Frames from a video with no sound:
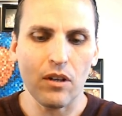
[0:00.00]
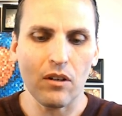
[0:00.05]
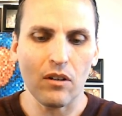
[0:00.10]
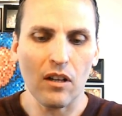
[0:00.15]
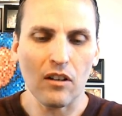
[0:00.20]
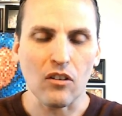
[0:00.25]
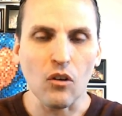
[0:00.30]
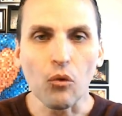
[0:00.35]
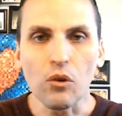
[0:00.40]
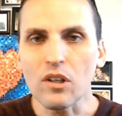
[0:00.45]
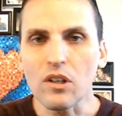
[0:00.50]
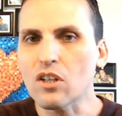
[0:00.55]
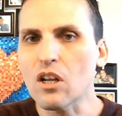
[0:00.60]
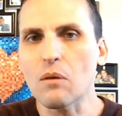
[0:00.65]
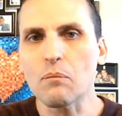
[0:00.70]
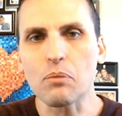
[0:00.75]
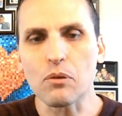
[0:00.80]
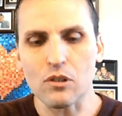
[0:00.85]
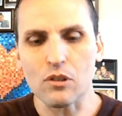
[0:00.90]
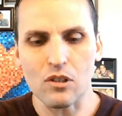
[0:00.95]
It's only
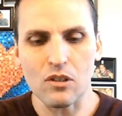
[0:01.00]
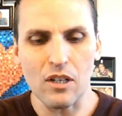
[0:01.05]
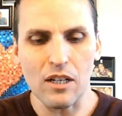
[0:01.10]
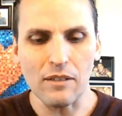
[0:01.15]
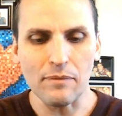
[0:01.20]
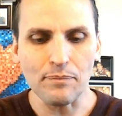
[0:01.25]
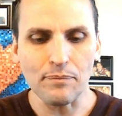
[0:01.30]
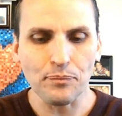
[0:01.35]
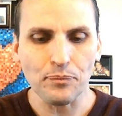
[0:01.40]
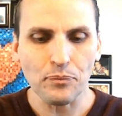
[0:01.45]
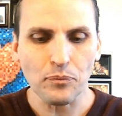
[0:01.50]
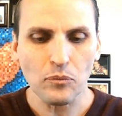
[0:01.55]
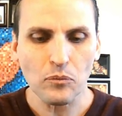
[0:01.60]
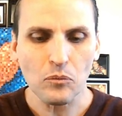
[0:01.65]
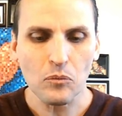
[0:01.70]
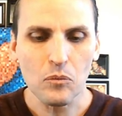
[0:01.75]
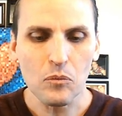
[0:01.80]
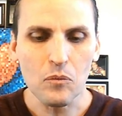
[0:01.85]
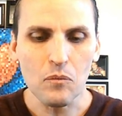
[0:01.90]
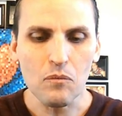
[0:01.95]
10%,
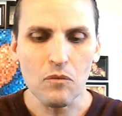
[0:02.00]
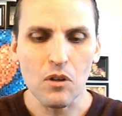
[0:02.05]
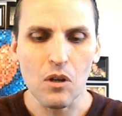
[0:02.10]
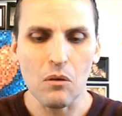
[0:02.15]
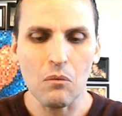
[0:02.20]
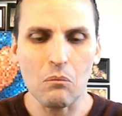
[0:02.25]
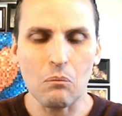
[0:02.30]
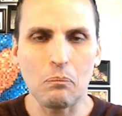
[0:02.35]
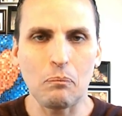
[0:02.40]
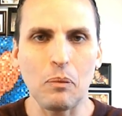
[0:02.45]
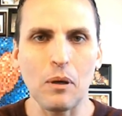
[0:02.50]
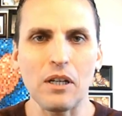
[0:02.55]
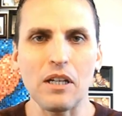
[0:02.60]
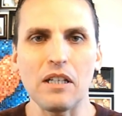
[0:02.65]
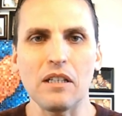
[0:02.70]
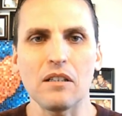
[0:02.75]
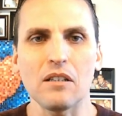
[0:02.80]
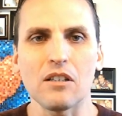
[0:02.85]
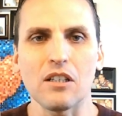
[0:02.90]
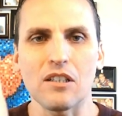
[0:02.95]

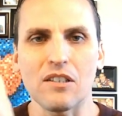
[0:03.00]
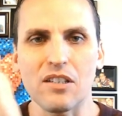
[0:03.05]
but the